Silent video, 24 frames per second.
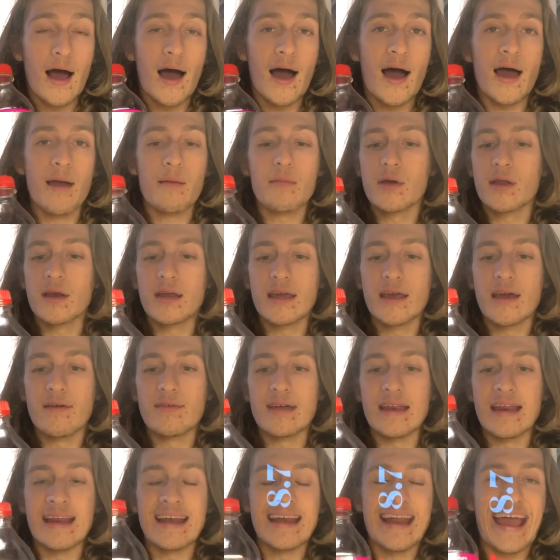I'm going to give
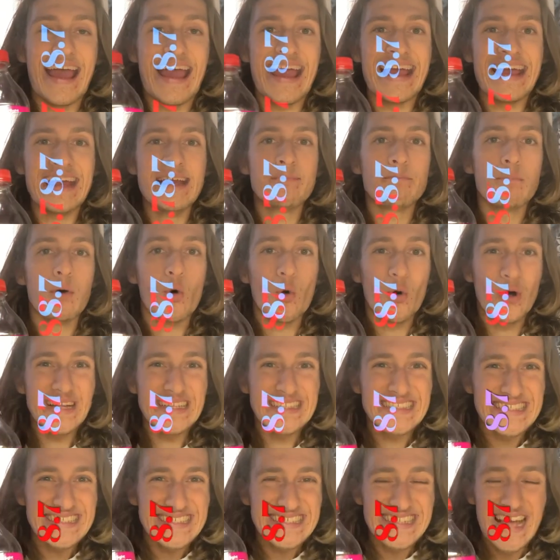it an
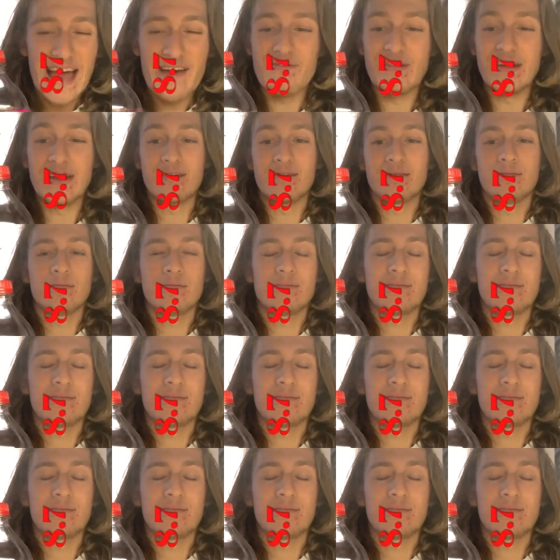8.7.